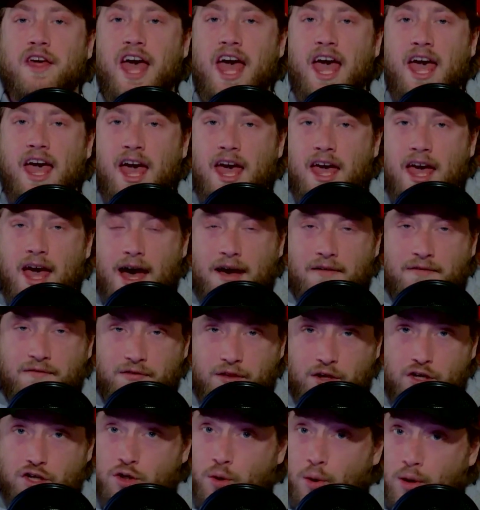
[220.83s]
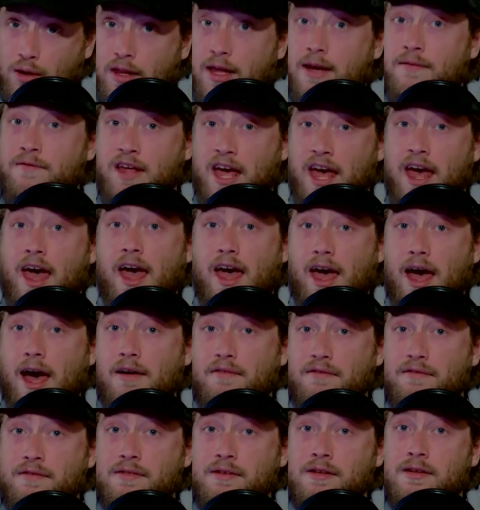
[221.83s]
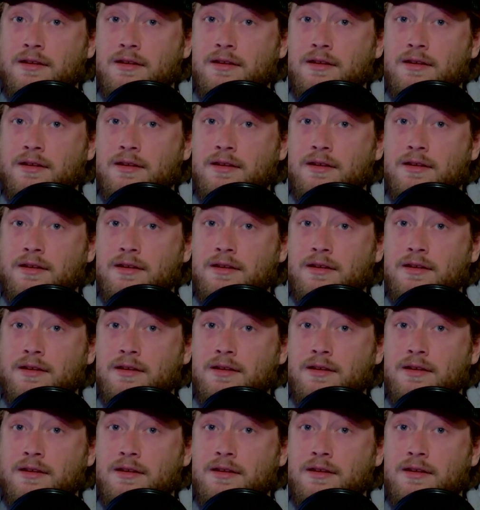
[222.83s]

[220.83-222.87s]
AAF, the short lived AAF